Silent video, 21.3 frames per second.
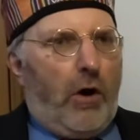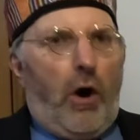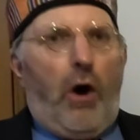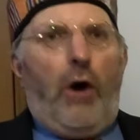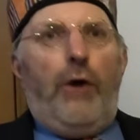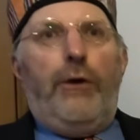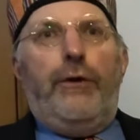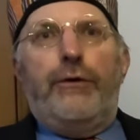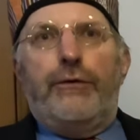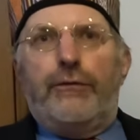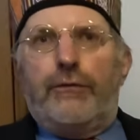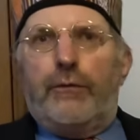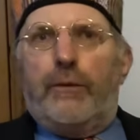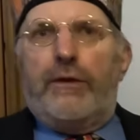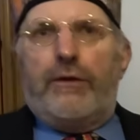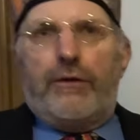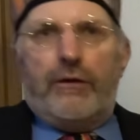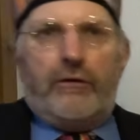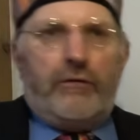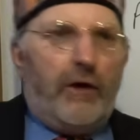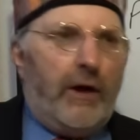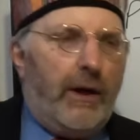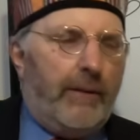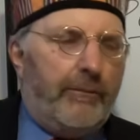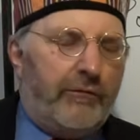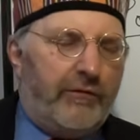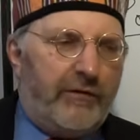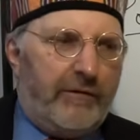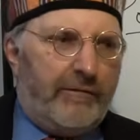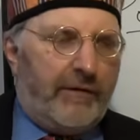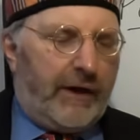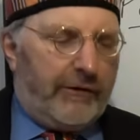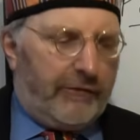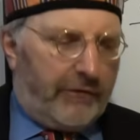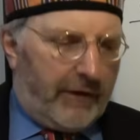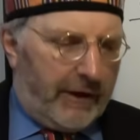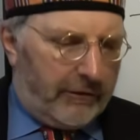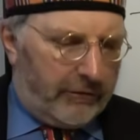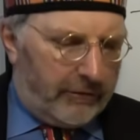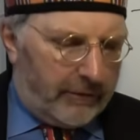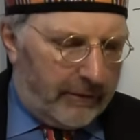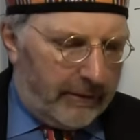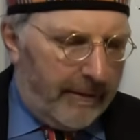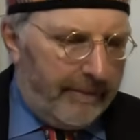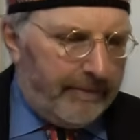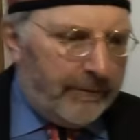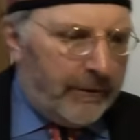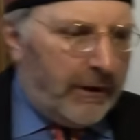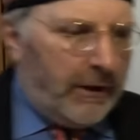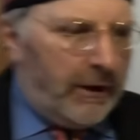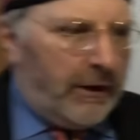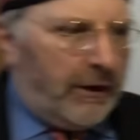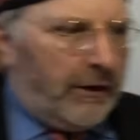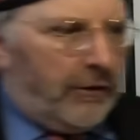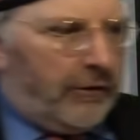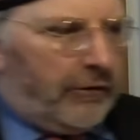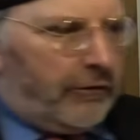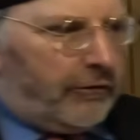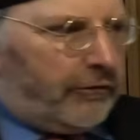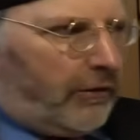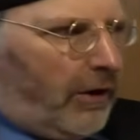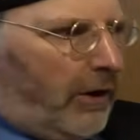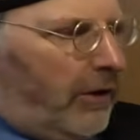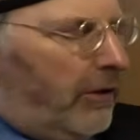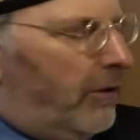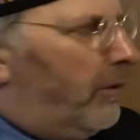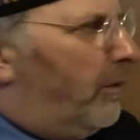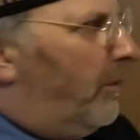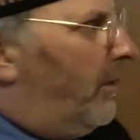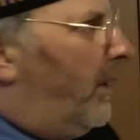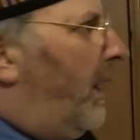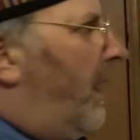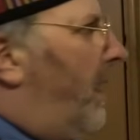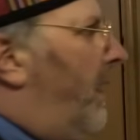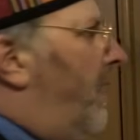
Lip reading: honoured with the term civilization. So